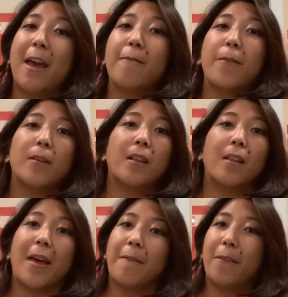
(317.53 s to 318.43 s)
and for the
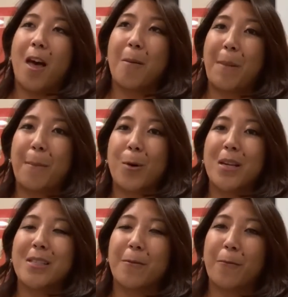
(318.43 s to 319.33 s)
lifelong
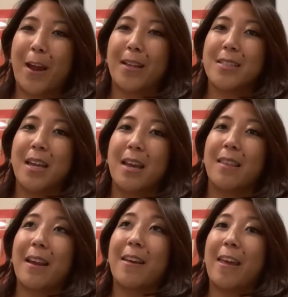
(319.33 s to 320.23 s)
memories and friends
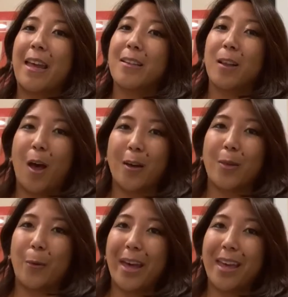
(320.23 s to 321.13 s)
that I gained along
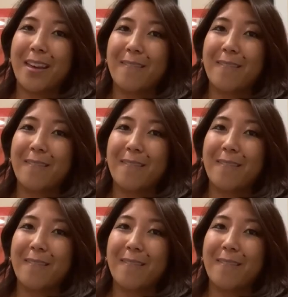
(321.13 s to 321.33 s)
the way.